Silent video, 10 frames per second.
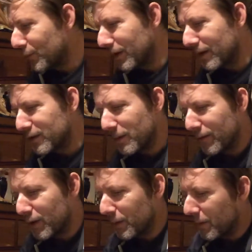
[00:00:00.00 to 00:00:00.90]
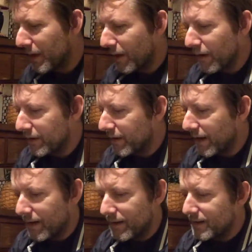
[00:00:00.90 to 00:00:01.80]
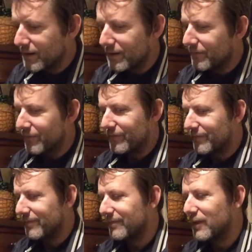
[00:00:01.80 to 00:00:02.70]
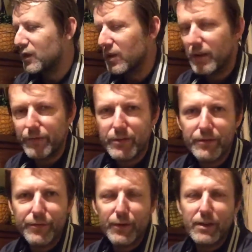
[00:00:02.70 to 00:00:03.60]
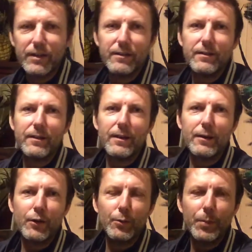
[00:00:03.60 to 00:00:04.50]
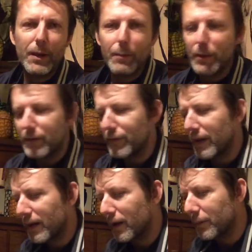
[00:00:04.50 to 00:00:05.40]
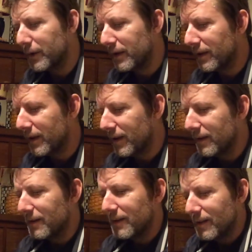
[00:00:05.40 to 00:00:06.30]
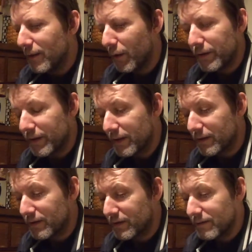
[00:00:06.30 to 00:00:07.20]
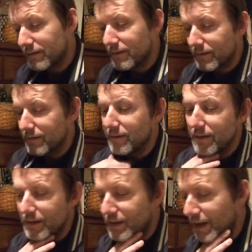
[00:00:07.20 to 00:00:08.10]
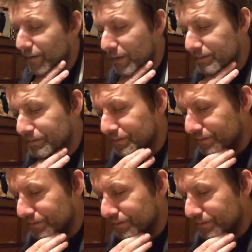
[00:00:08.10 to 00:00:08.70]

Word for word: brilliant whoever come up with that idea is deserves a fucking a good bit of money for that comedy uh, idea because it's clever